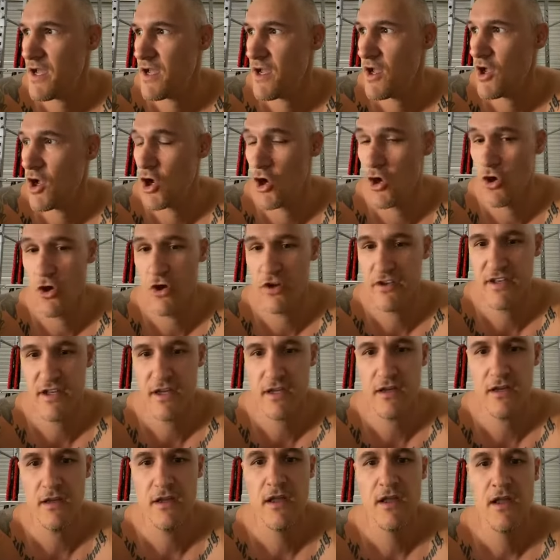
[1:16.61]

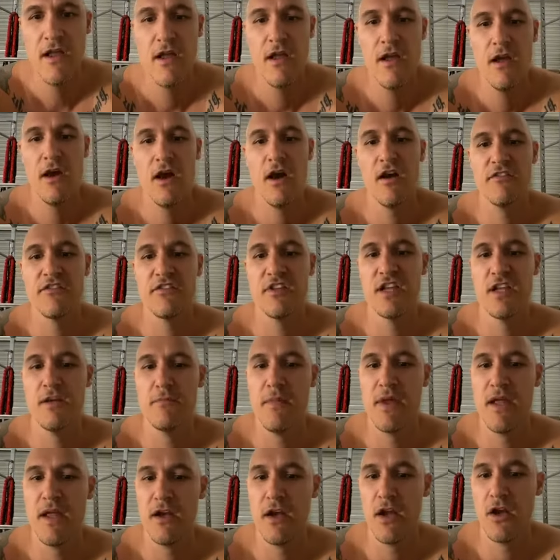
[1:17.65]
hurting, I've seen
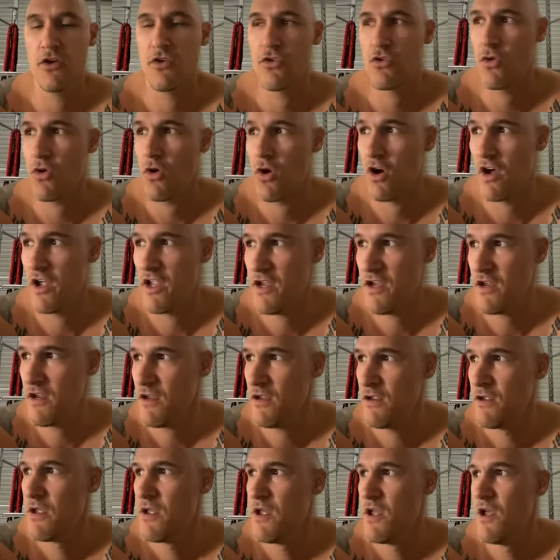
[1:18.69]
men
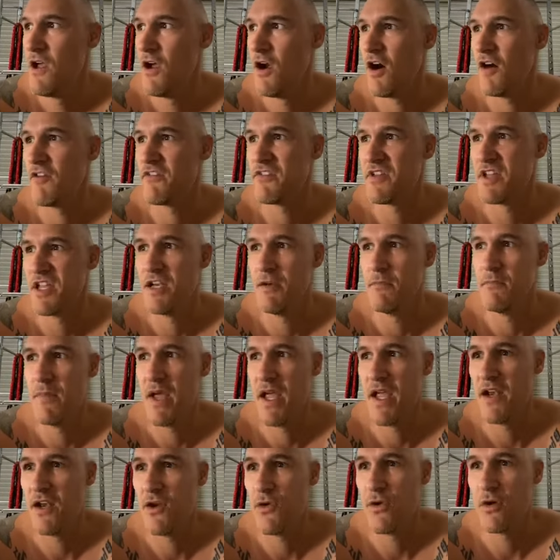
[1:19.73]
crying, I've seen
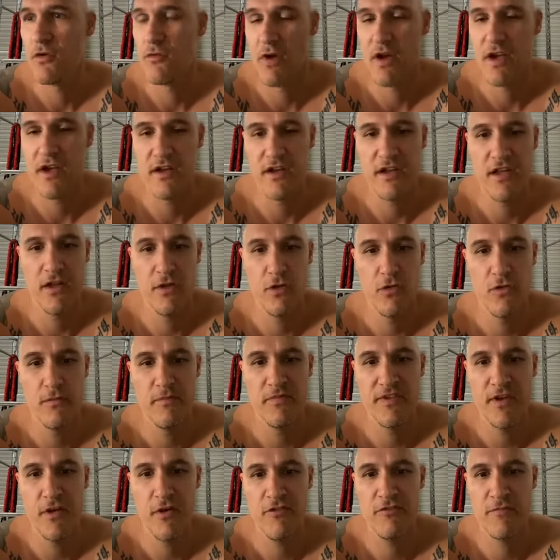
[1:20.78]
men who are ready to kill
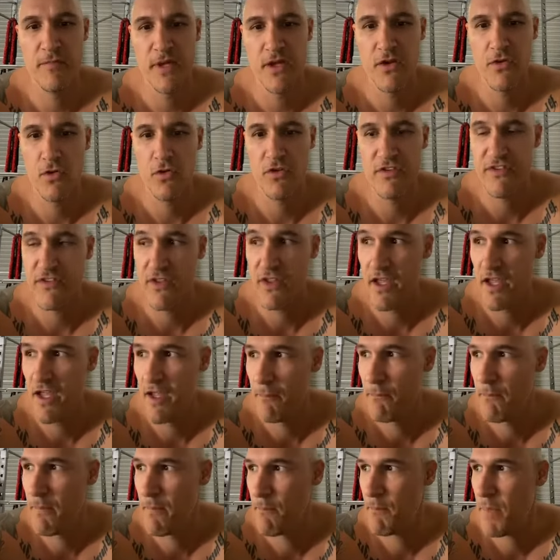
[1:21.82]
themselves because
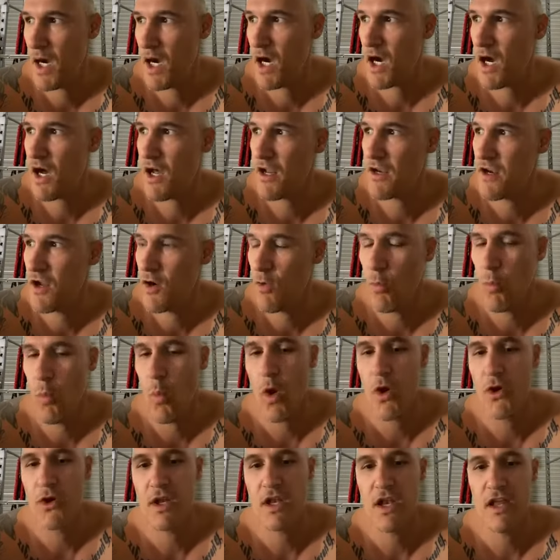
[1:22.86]
their partner
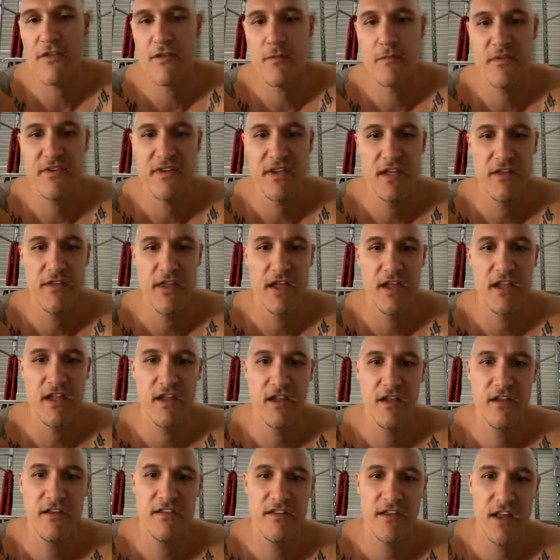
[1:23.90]
won't let them see their
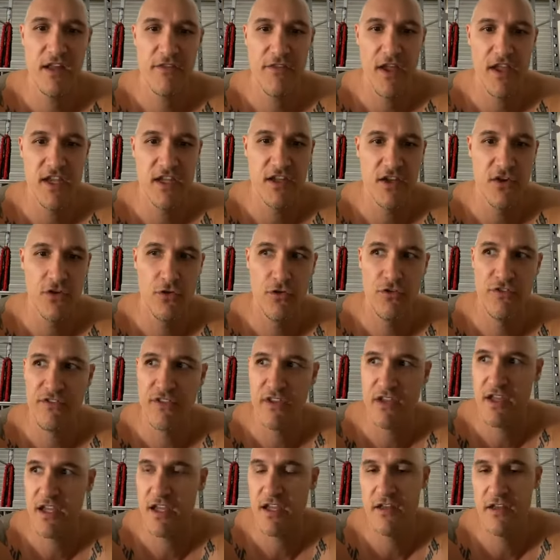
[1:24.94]
kids, and they use
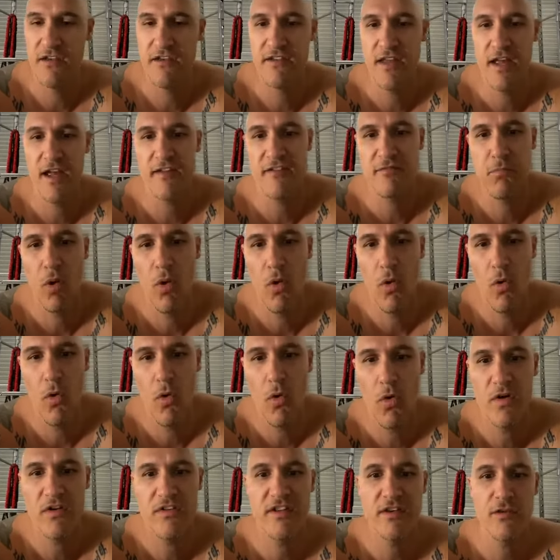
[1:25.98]
the kids as
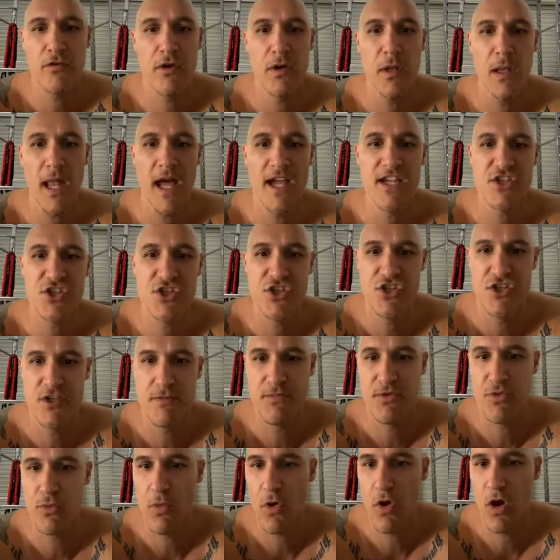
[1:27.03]
pawns in a
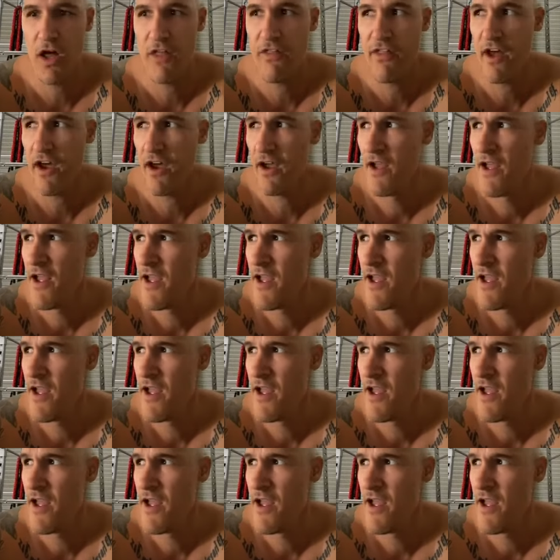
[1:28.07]
relationship to either